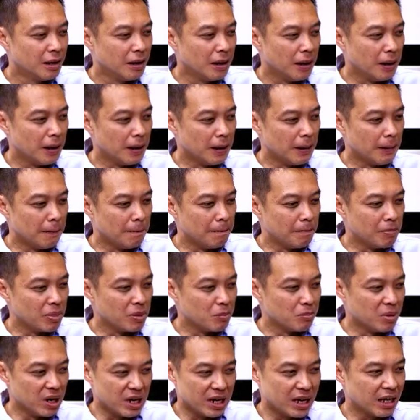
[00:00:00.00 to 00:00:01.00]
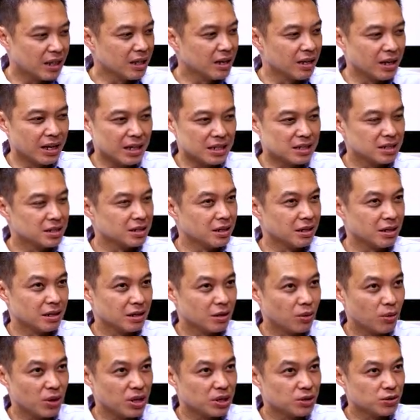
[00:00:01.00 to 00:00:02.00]
Um, but nonetheless, the,
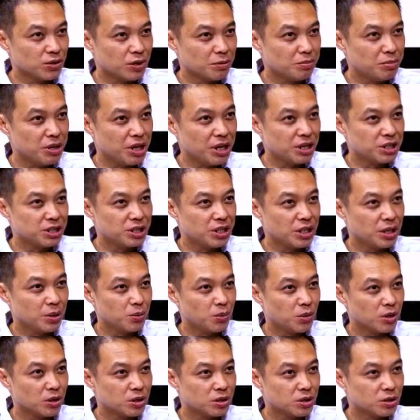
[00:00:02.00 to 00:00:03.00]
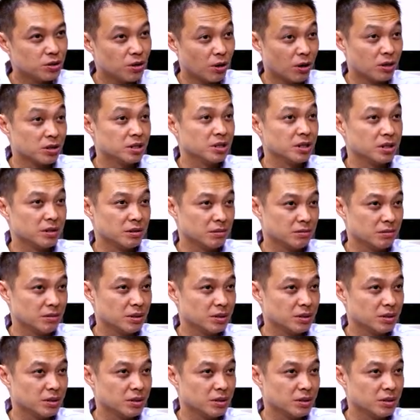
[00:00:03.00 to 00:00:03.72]
going to a PhD was daunting.